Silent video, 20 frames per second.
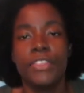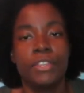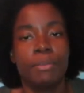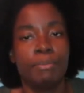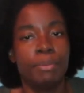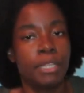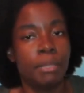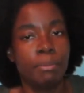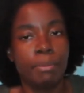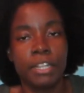
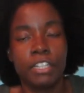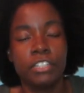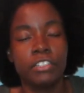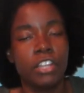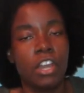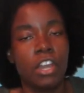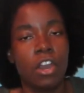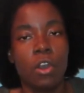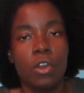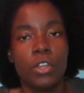put the butter.
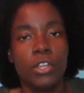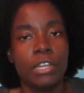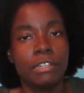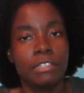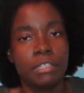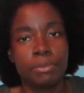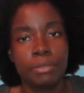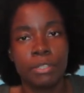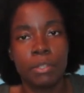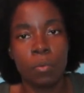No, you
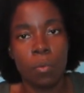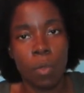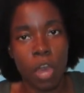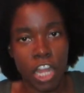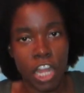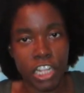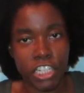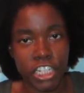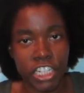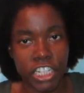have to put the
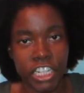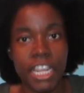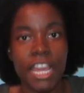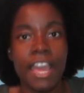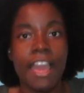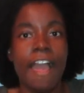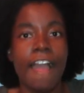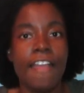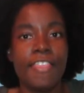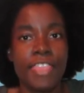water
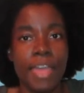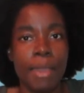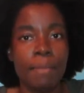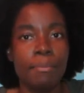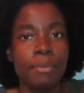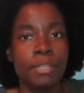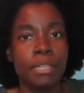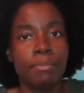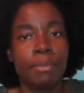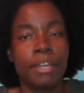and then
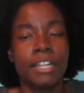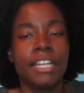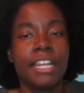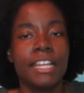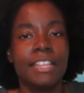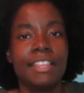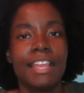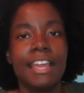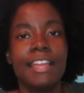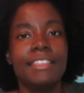put the butter,
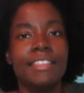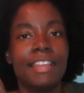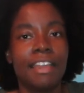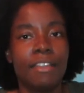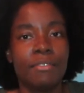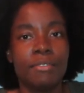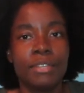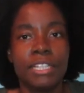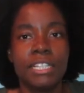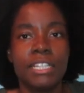and then
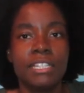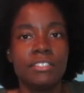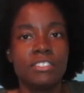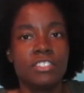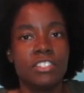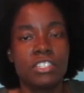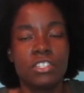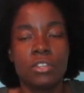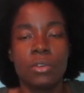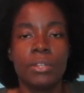that really
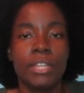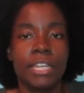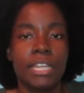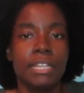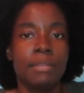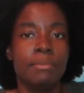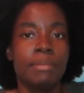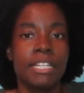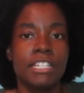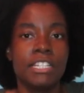just totally
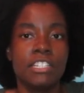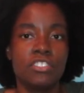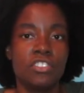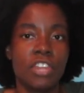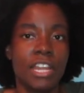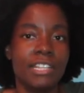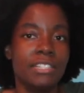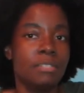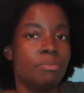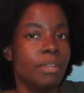eliminates the
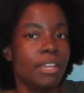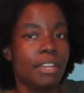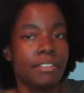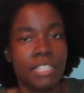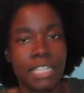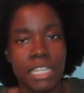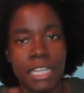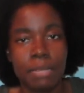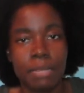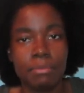dryness, but you have
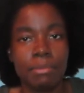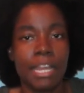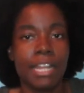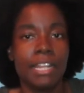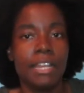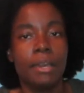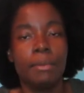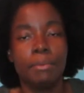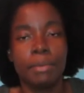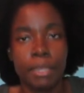to keep
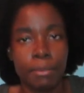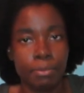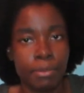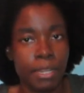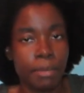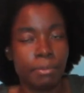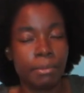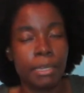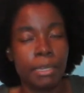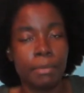that up, keep it
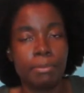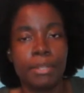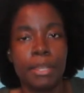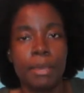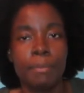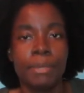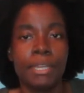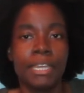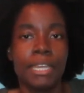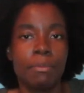up, keep it
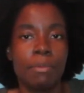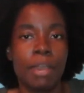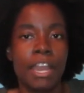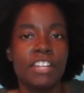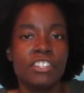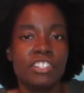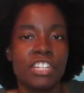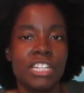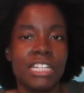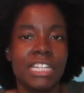up, and keep
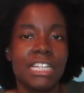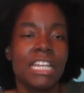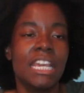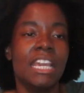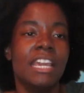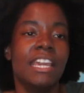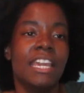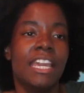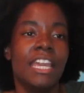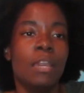hydrating.
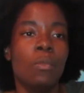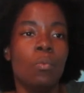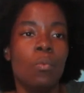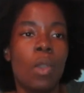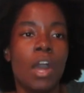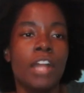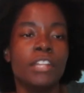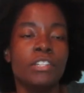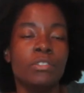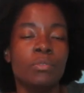Eat
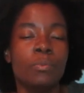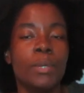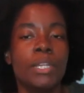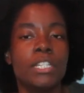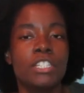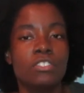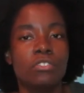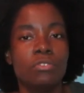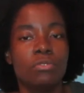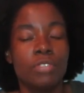water
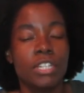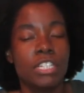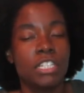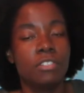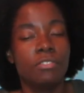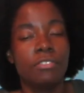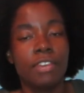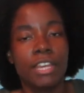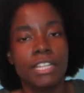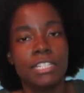rich, rich
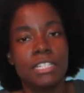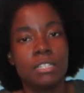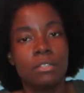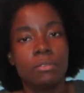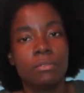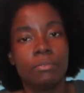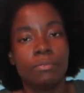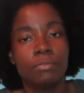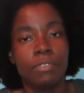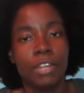vegetables.